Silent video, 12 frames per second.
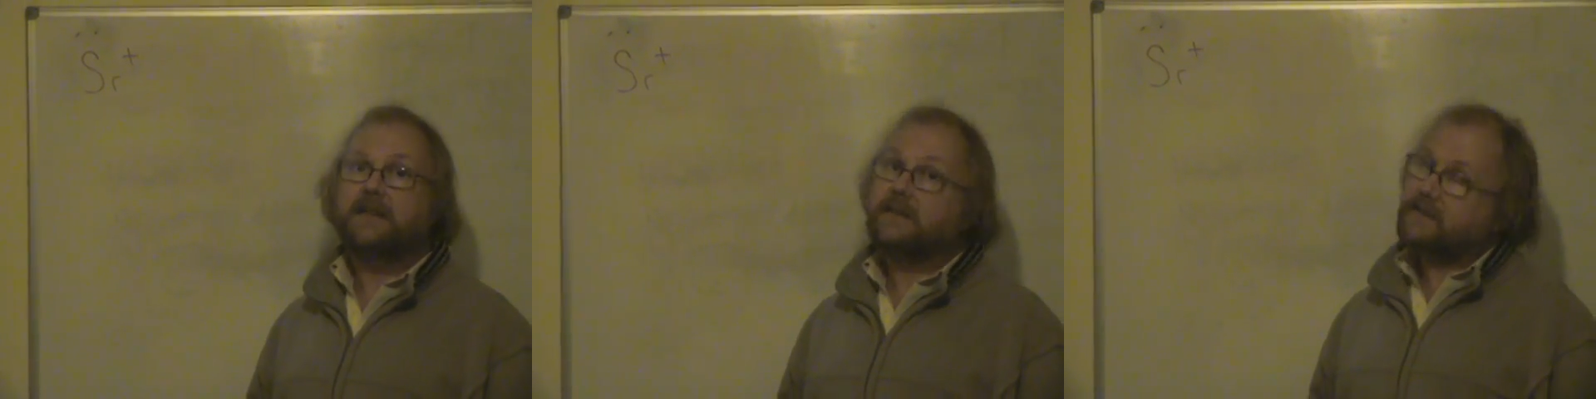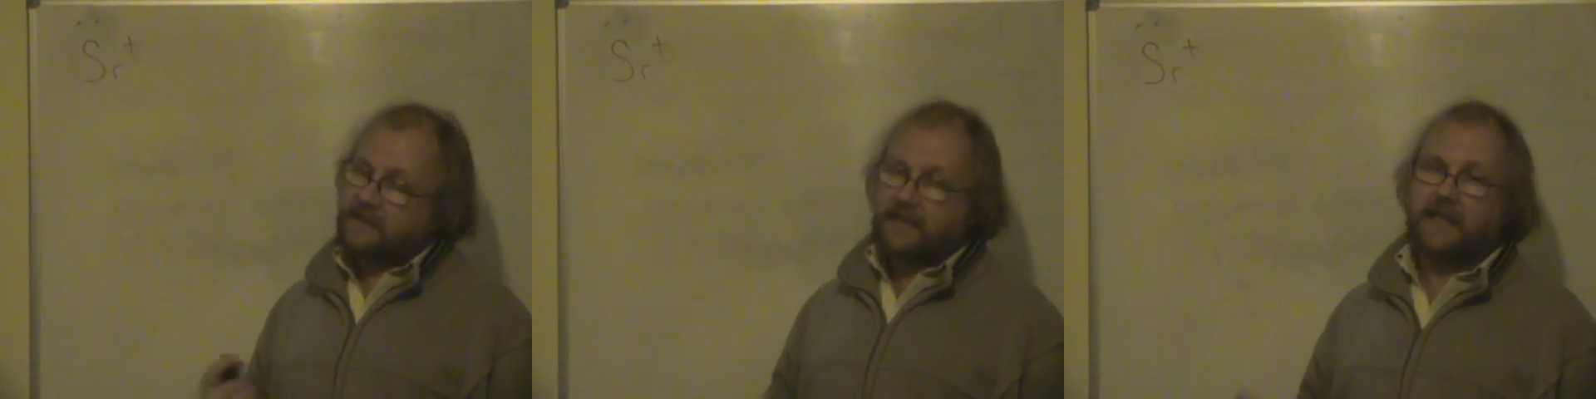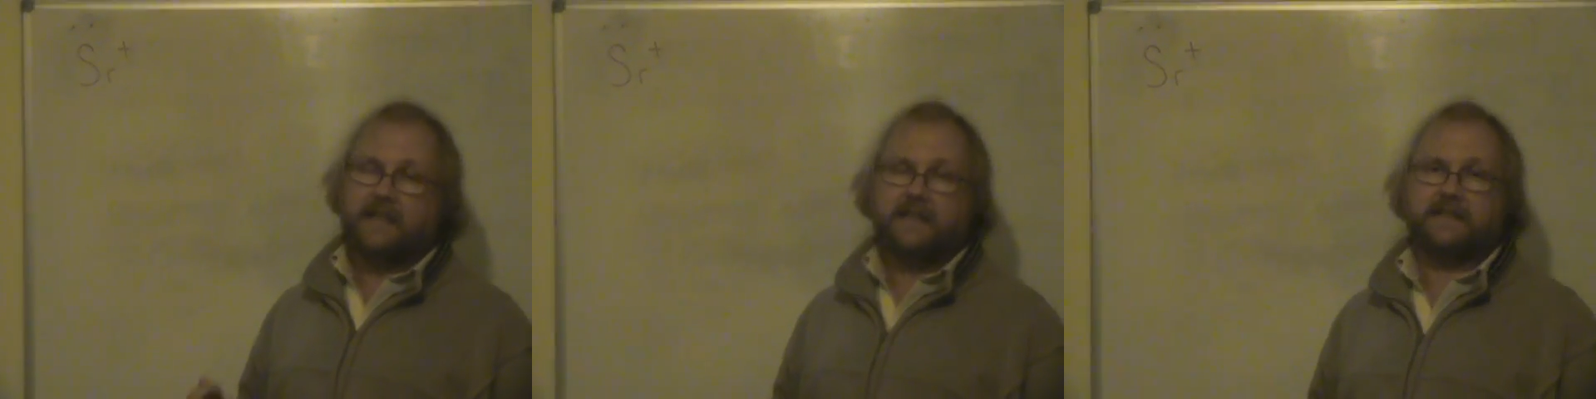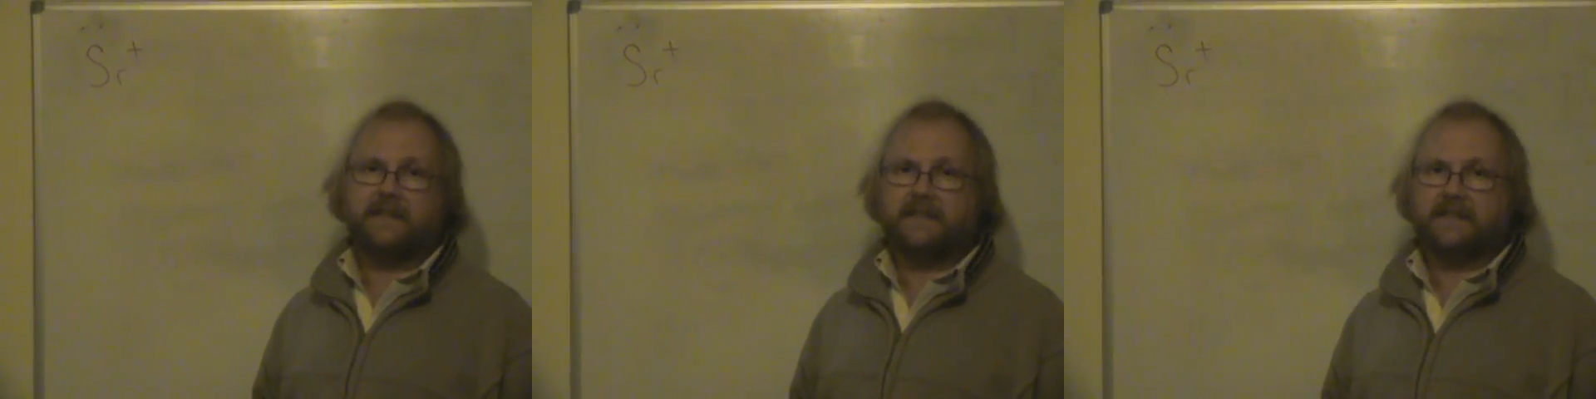Because again,
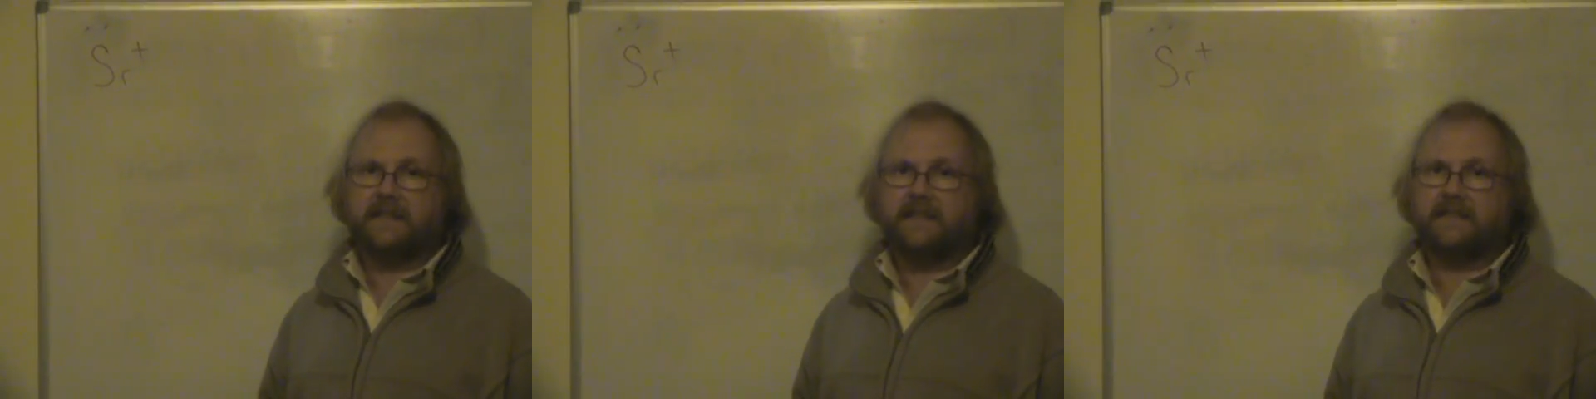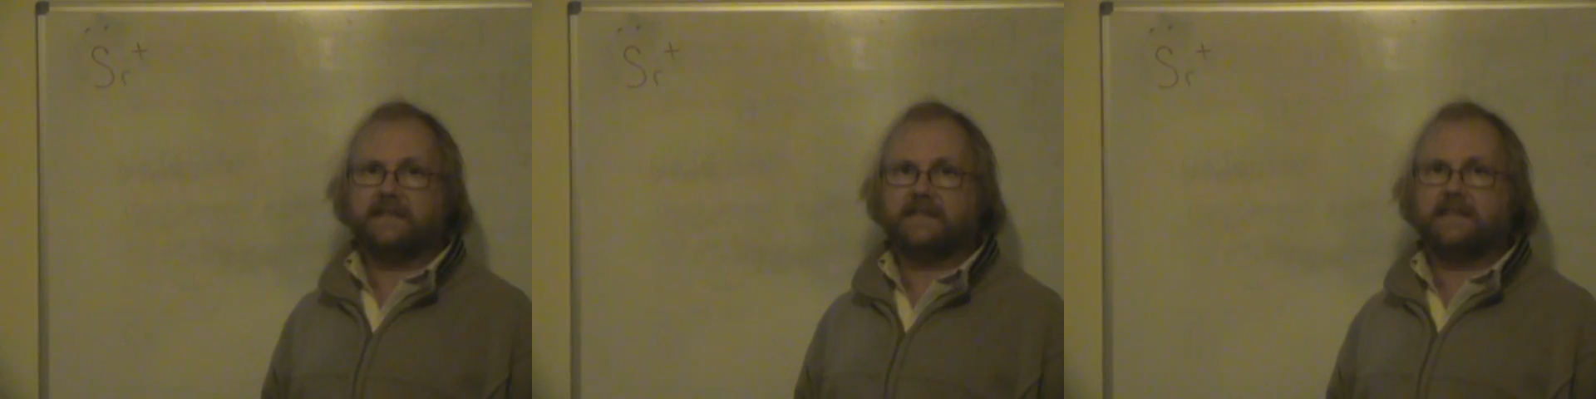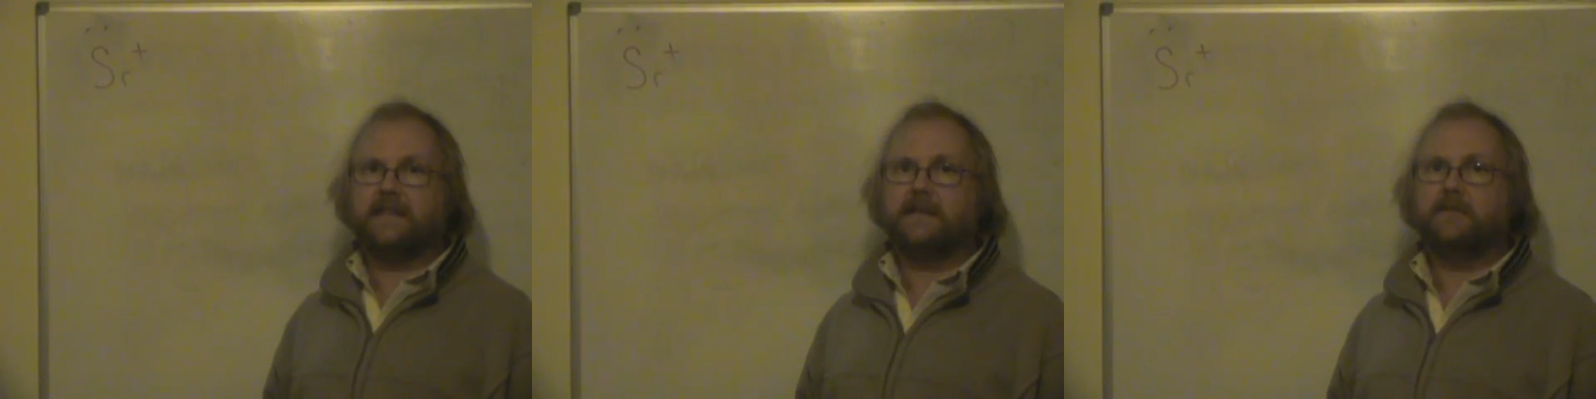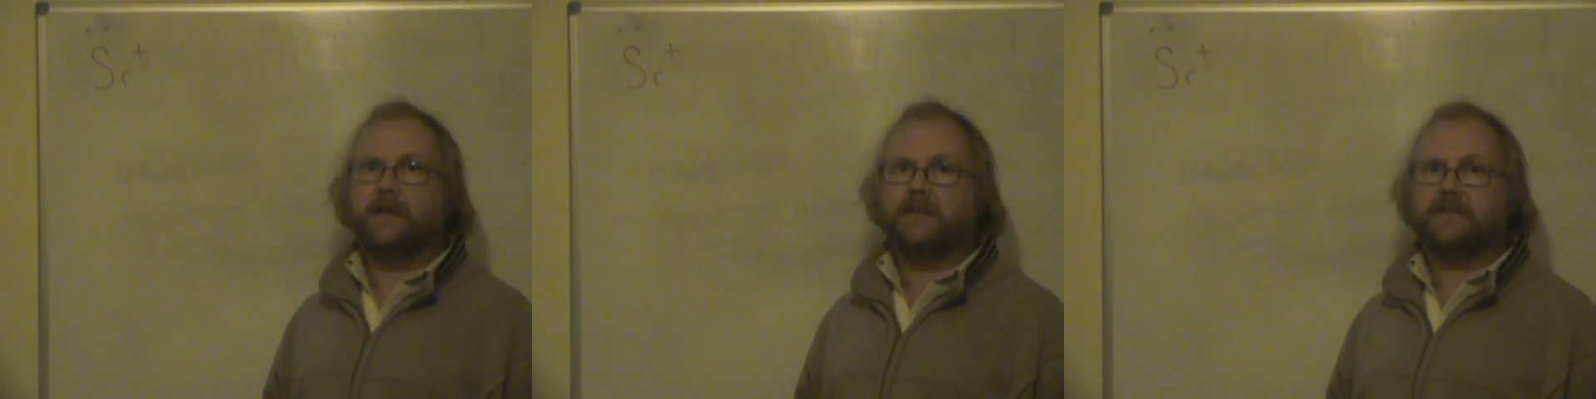it's a silly
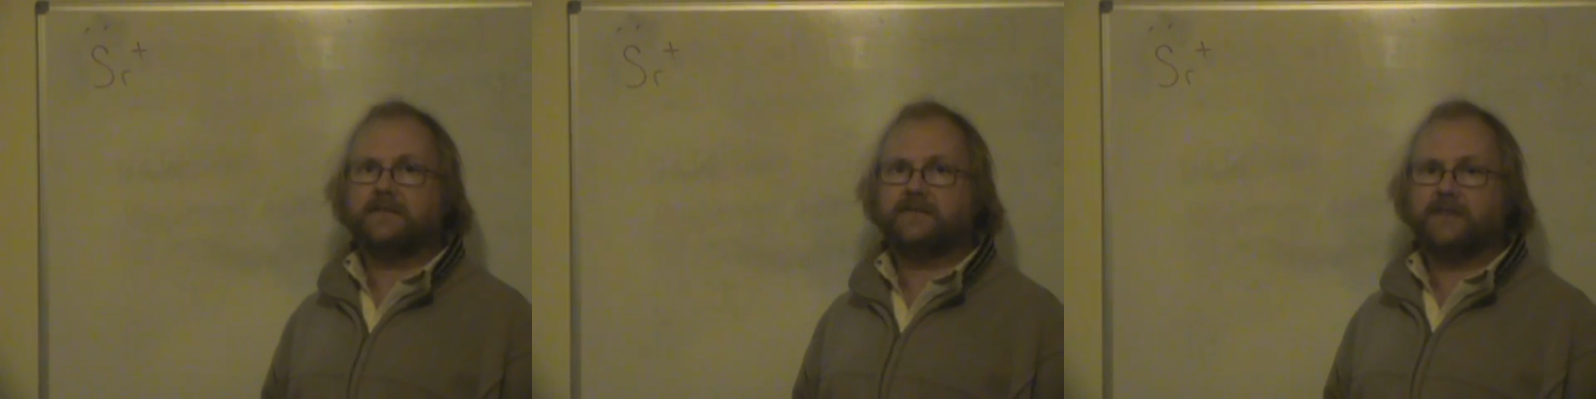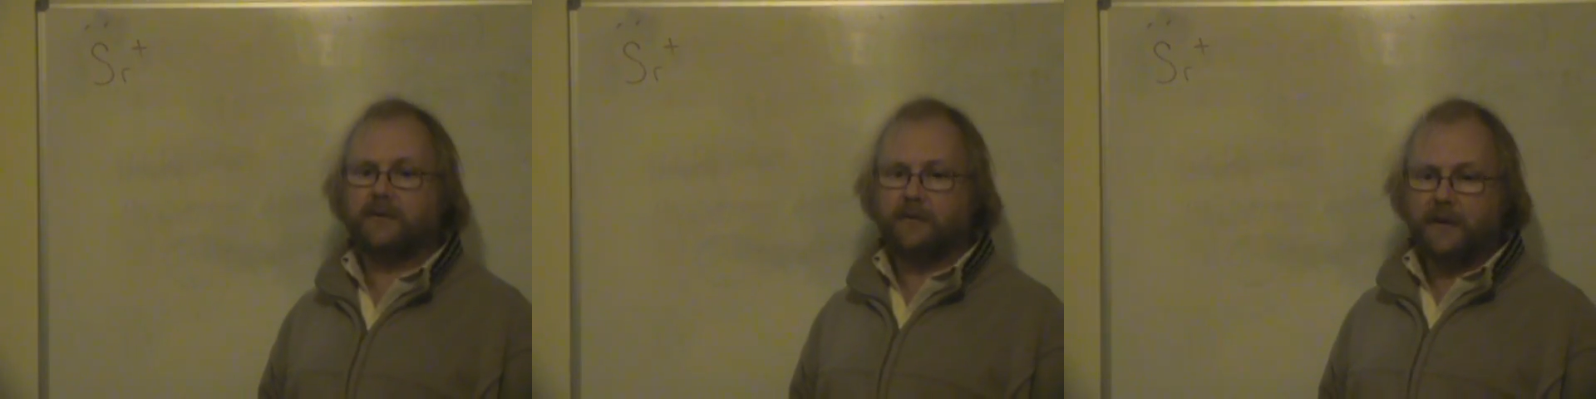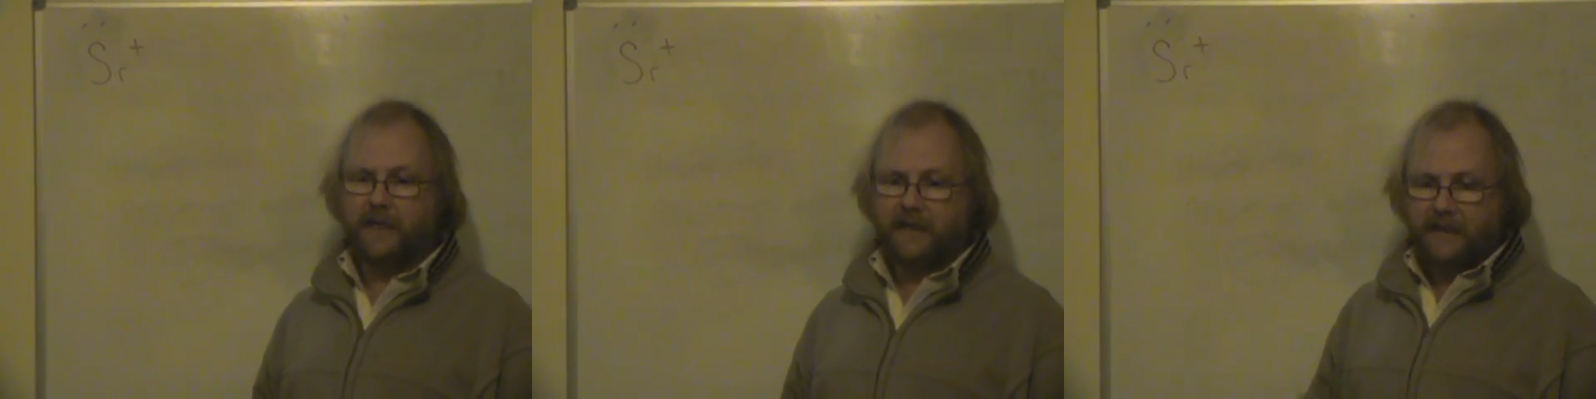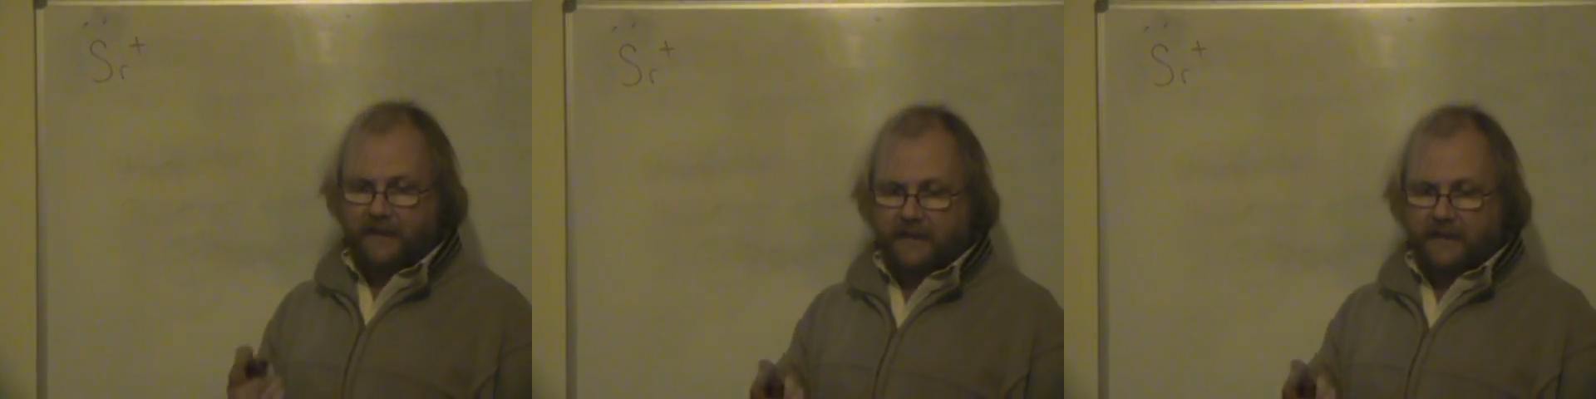mark to throw away.